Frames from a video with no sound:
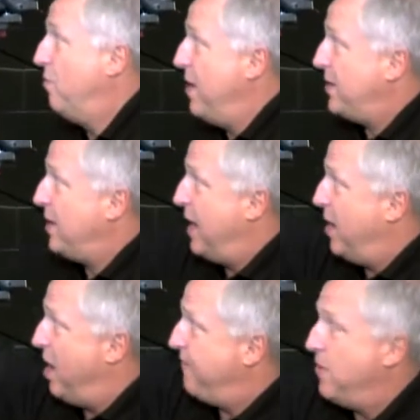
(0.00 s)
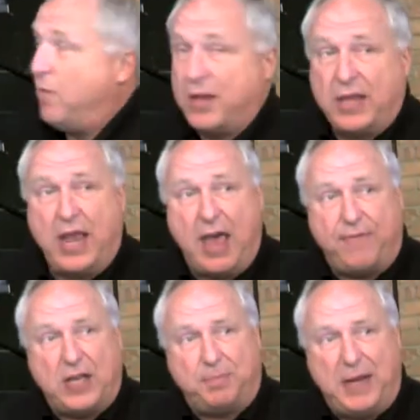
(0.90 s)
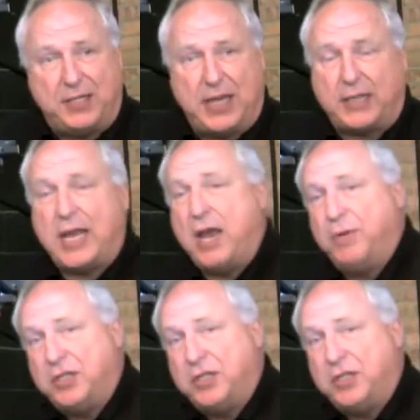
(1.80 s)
with often with the FSB6 head,